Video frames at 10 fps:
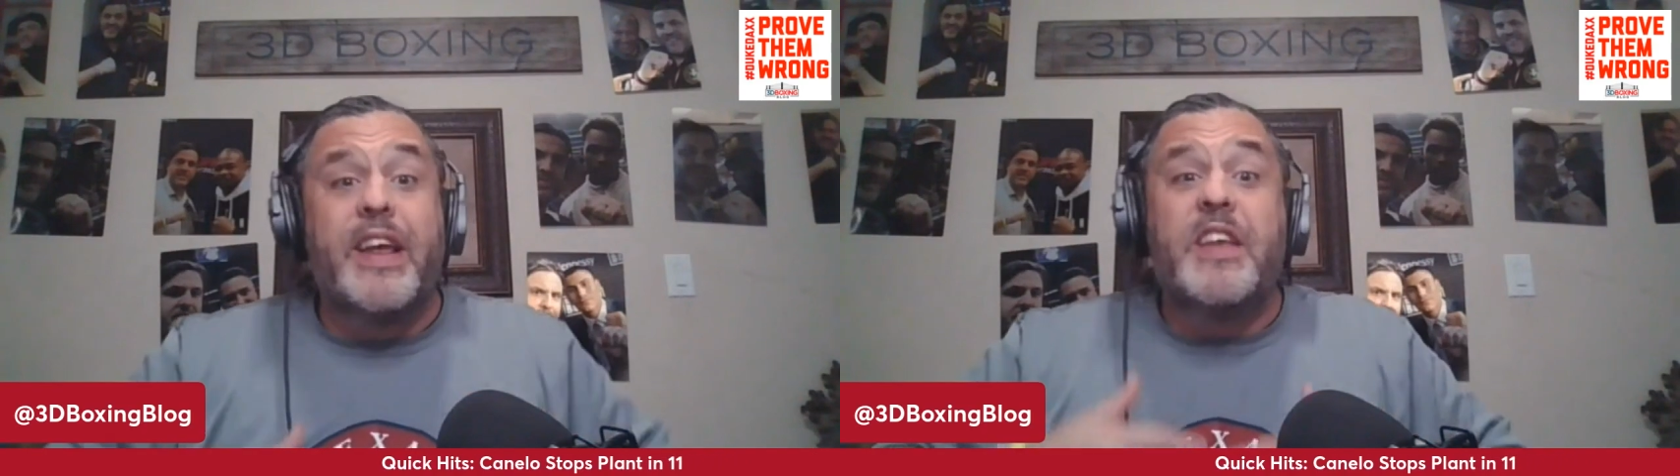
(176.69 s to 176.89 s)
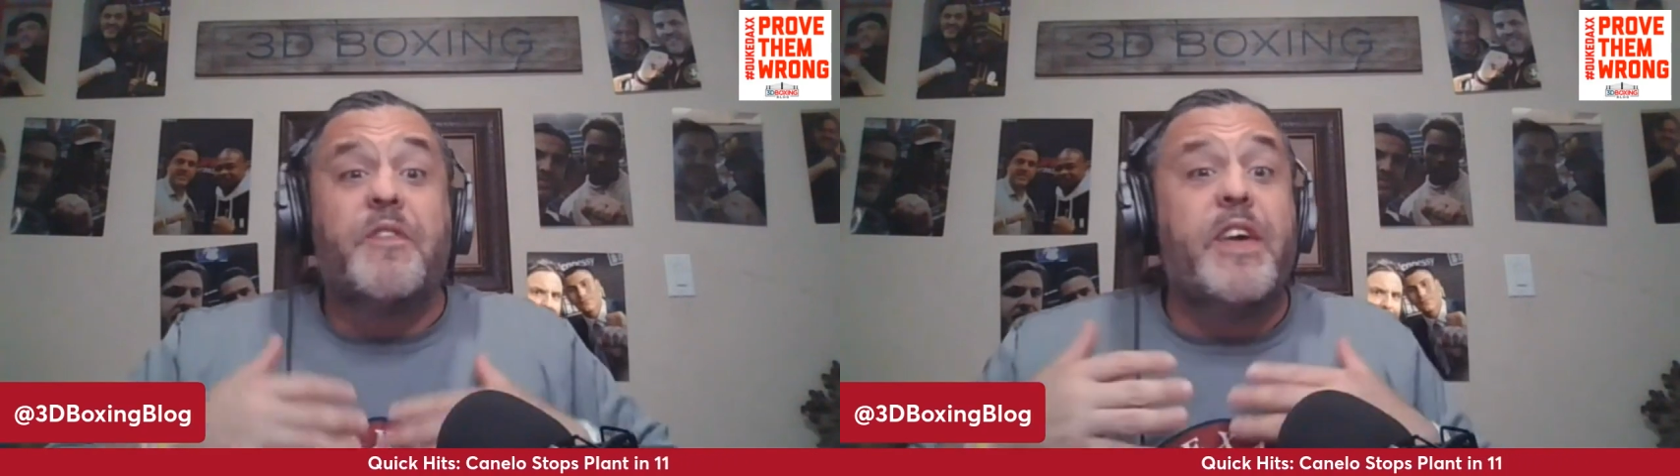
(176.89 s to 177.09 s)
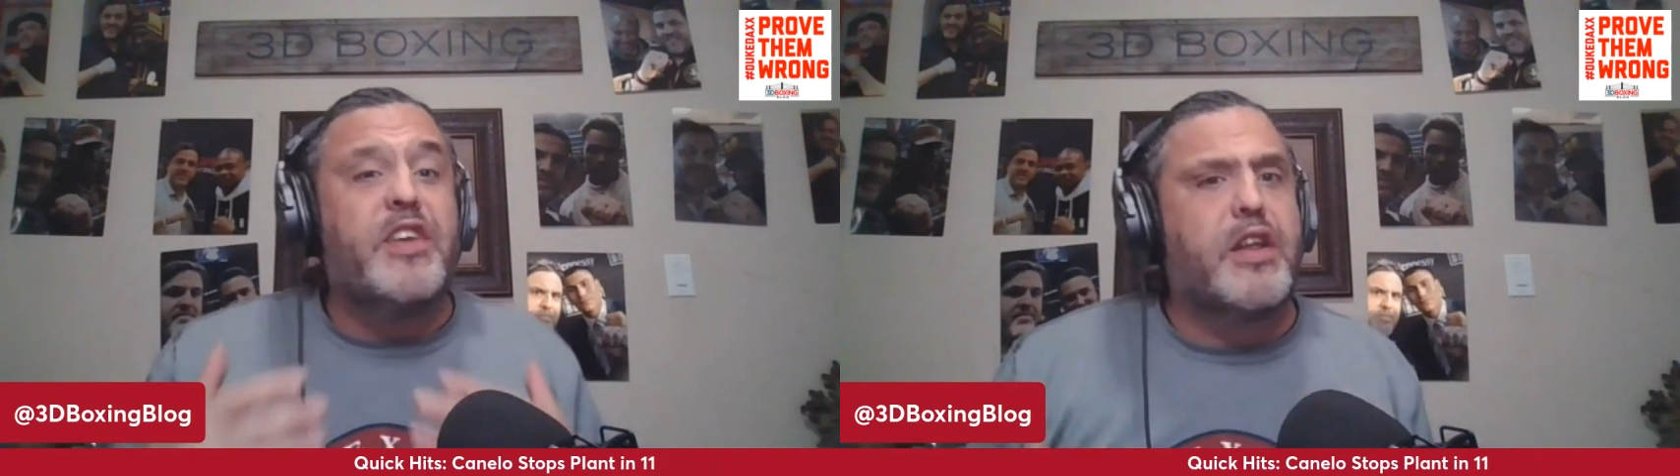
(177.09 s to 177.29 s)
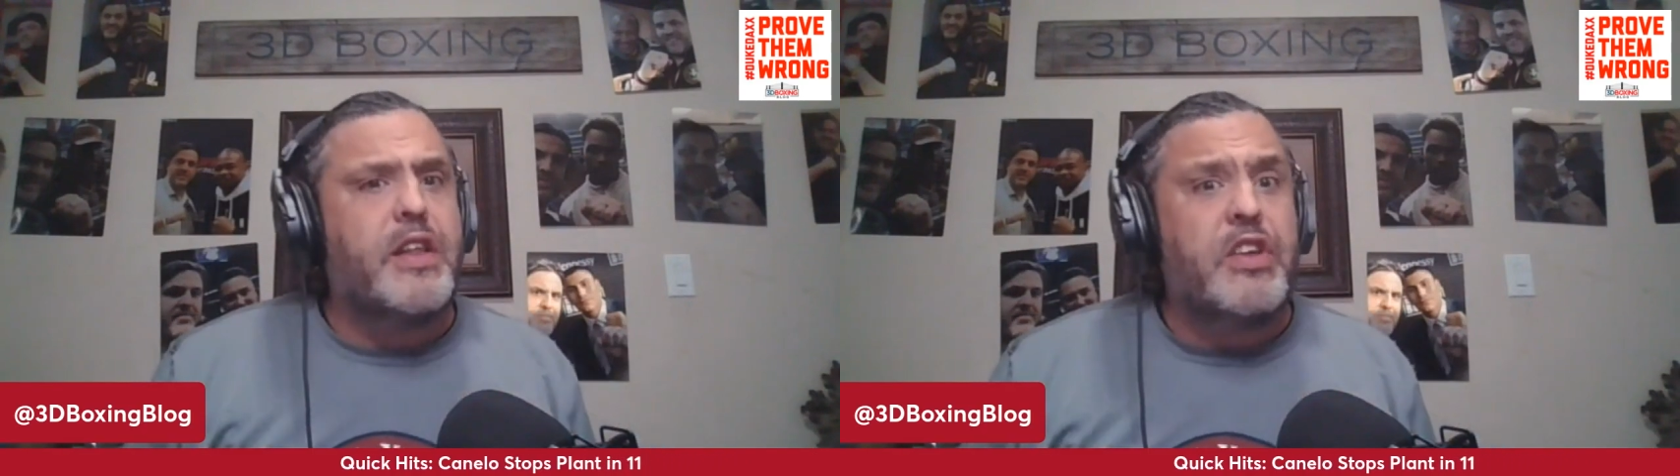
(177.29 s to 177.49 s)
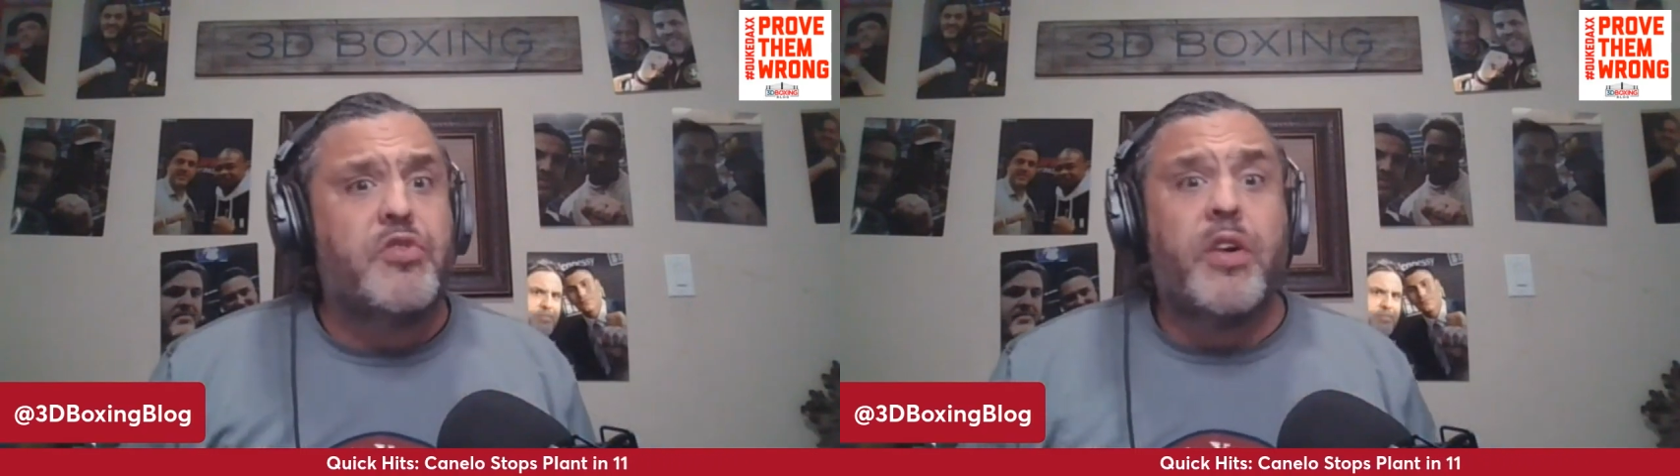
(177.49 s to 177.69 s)
He's
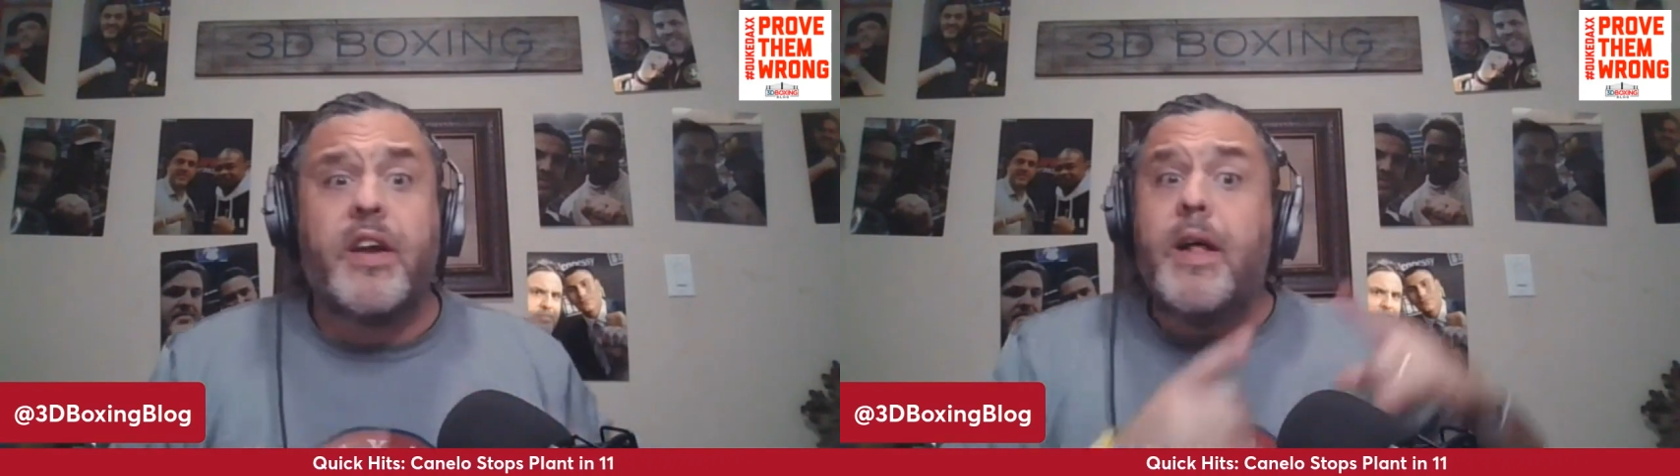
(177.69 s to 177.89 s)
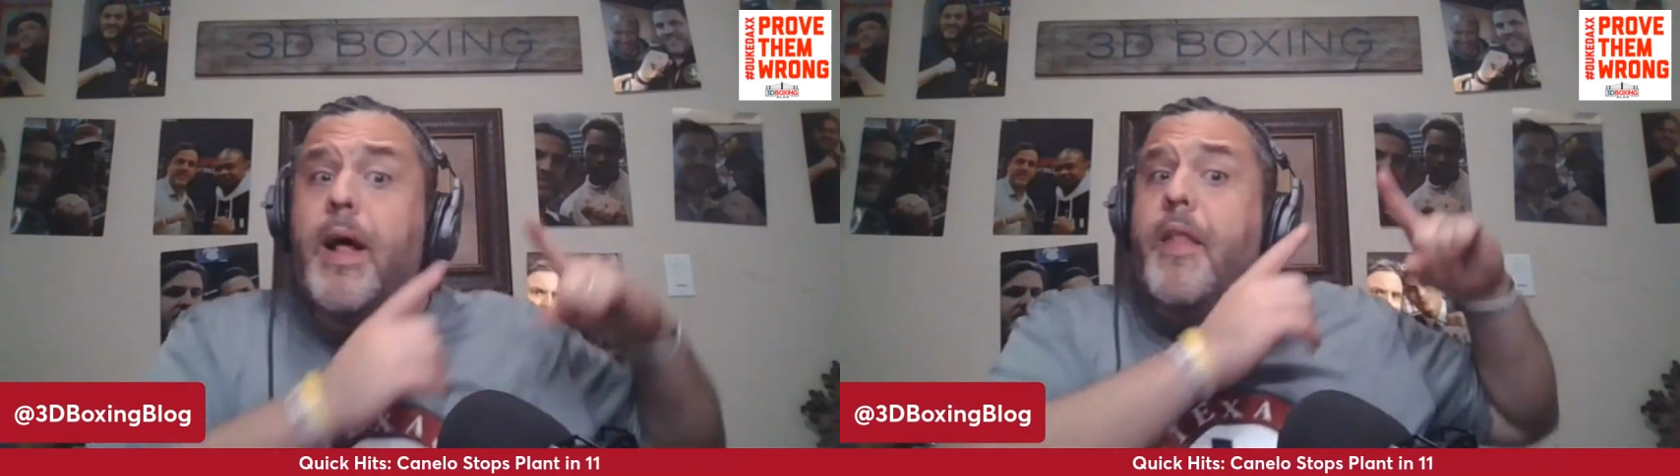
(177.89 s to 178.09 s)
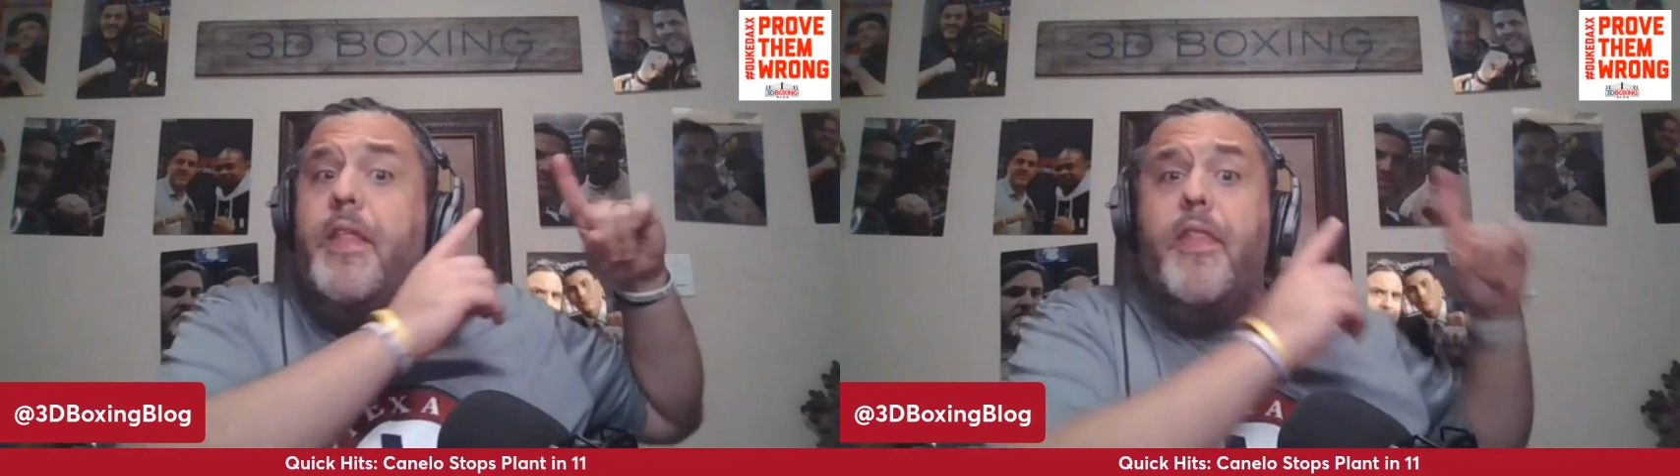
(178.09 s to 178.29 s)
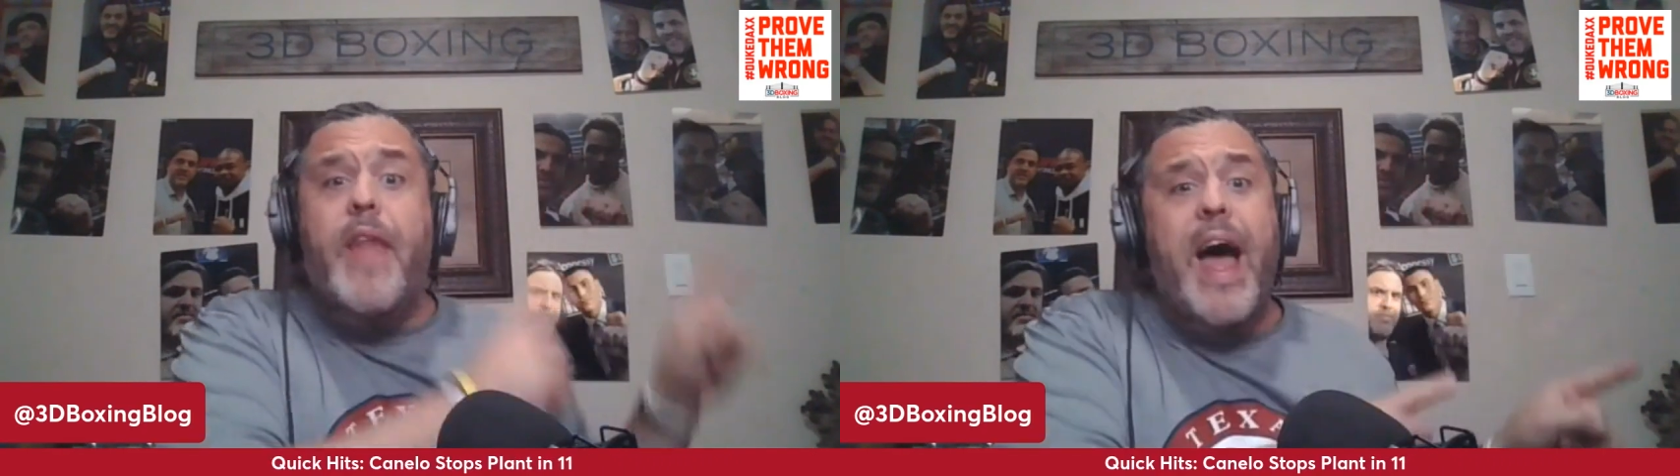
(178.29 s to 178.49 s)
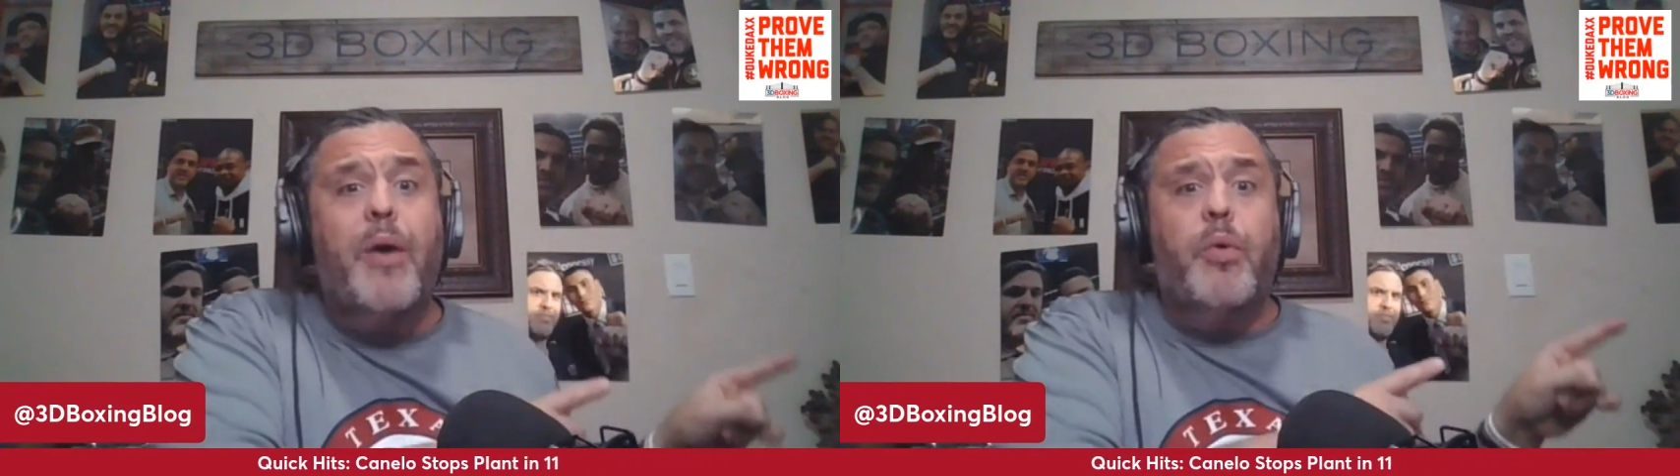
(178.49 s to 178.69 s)
physically stronger than
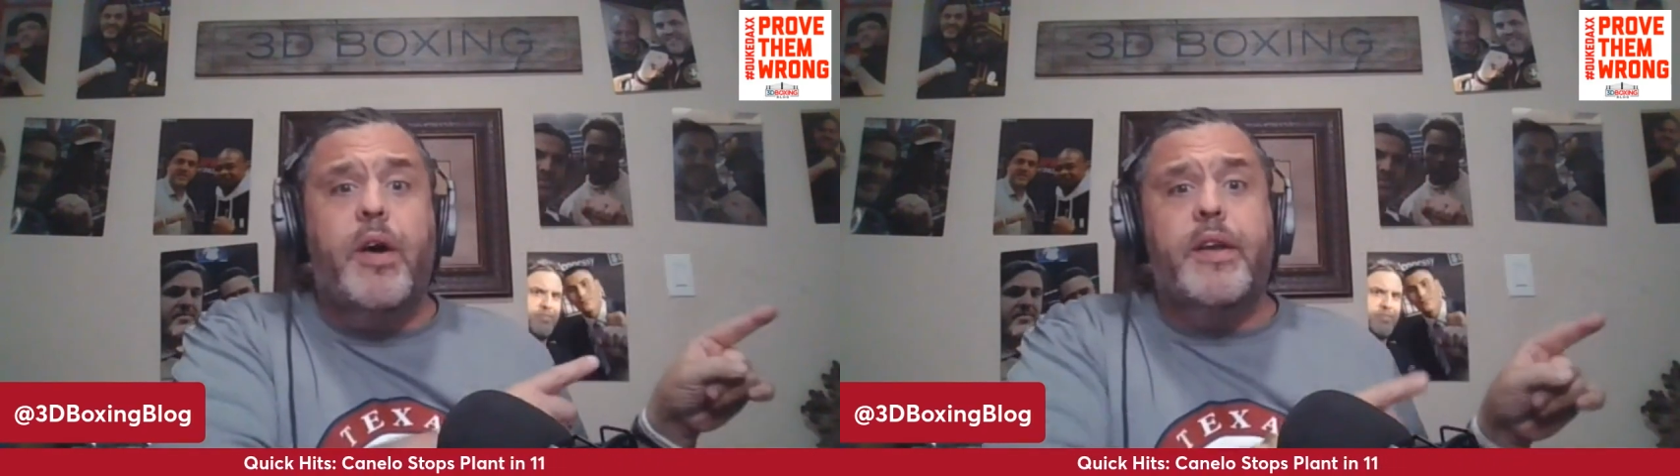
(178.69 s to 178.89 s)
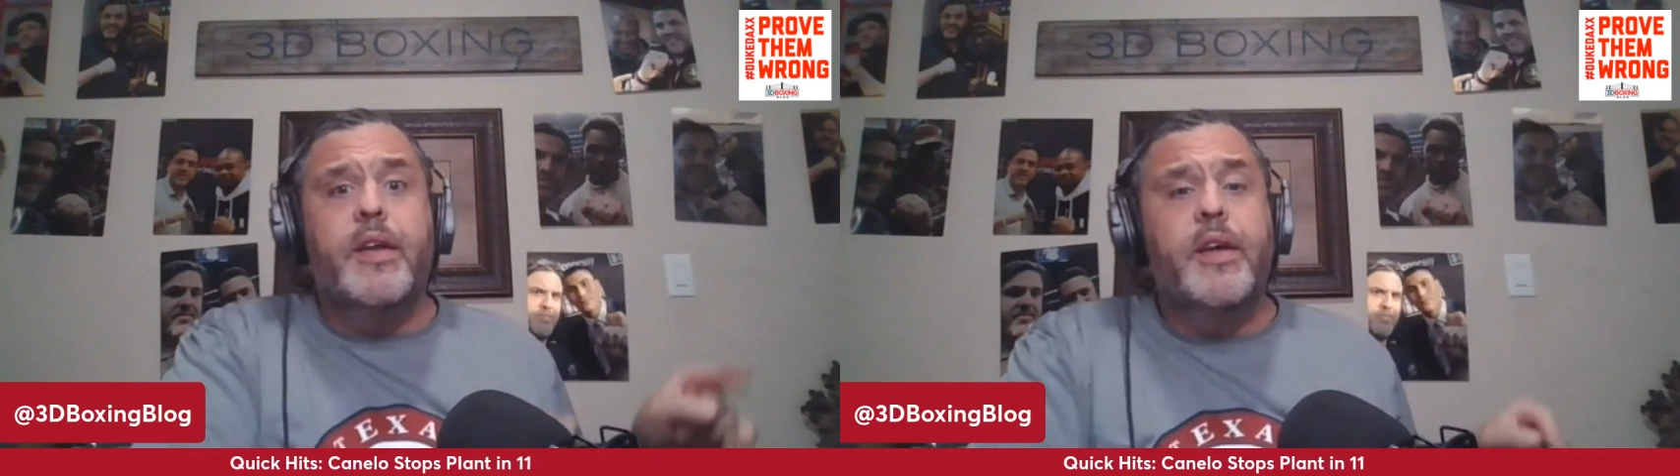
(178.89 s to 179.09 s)
that one.